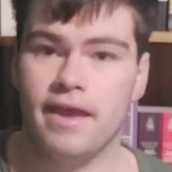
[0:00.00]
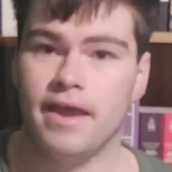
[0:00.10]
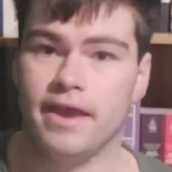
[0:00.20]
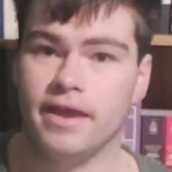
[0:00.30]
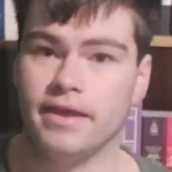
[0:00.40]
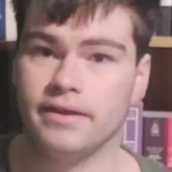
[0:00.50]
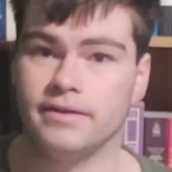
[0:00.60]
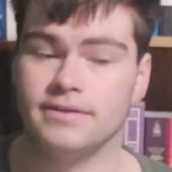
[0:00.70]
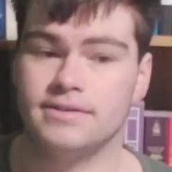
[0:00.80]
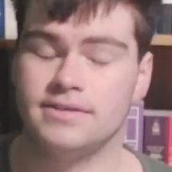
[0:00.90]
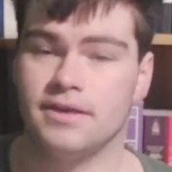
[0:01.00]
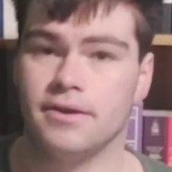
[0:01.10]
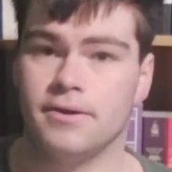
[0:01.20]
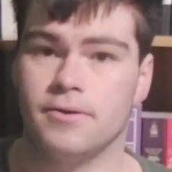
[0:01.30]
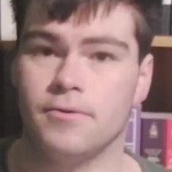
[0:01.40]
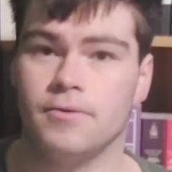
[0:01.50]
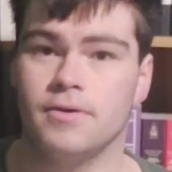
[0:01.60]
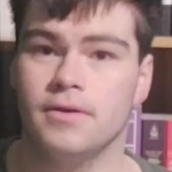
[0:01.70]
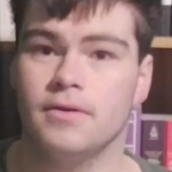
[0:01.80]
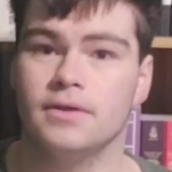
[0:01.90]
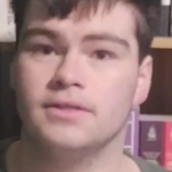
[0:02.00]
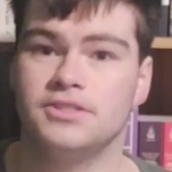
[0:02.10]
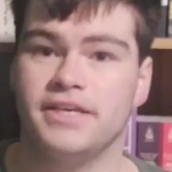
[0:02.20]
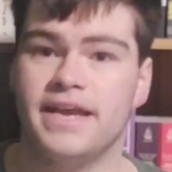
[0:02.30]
And so she